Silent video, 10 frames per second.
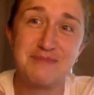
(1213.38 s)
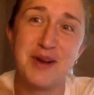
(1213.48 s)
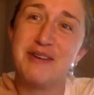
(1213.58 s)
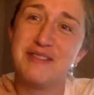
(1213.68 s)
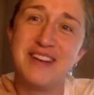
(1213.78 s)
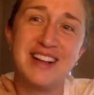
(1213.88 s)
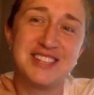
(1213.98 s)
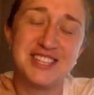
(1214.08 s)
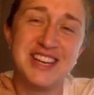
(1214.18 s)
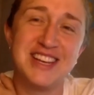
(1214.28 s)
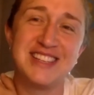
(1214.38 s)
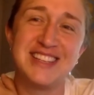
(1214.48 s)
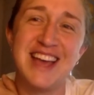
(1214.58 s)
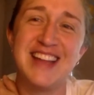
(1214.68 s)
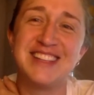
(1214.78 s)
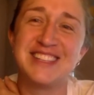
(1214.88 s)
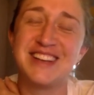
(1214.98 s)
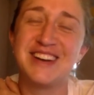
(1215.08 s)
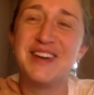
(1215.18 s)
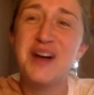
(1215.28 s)
Provel cheese. And
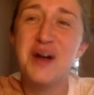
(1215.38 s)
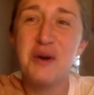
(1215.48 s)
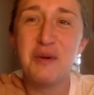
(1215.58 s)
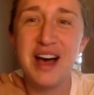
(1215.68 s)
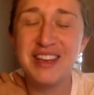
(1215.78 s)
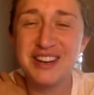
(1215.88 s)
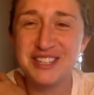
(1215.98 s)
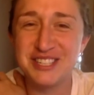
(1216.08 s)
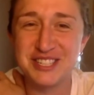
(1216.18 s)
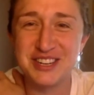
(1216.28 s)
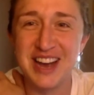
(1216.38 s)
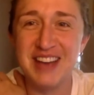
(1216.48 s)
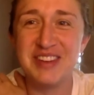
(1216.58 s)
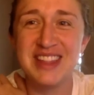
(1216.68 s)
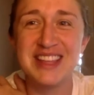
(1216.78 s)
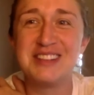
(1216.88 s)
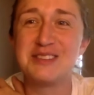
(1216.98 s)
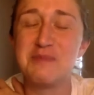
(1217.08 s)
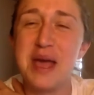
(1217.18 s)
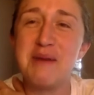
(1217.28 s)
so while you're describing this
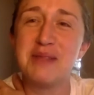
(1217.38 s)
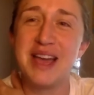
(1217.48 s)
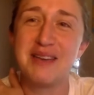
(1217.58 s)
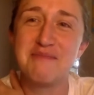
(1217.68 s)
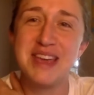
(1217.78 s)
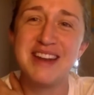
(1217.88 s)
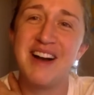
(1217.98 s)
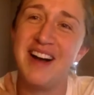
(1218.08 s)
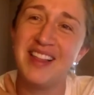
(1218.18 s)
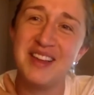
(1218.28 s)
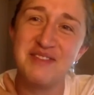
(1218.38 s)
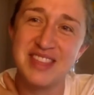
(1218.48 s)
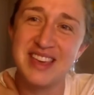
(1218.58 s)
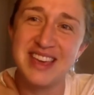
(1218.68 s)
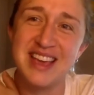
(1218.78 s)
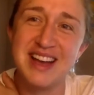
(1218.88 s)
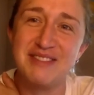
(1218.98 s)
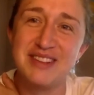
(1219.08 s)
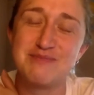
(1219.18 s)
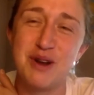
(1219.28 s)
spam like meat, all I'm thinking
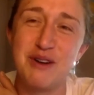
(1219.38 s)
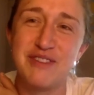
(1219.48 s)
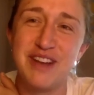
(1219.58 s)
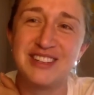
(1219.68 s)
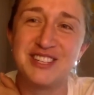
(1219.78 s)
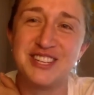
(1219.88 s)
of is Provel